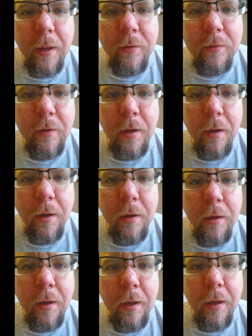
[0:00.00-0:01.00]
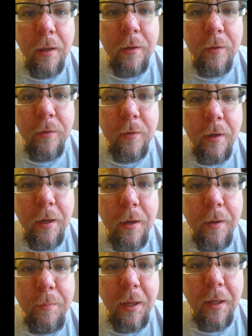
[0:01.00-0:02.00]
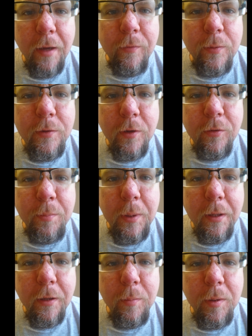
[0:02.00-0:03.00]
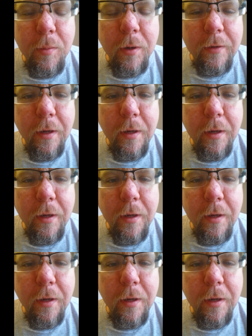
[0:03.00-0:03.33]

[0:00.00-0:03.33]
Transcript: base, and my life would just be a little bit more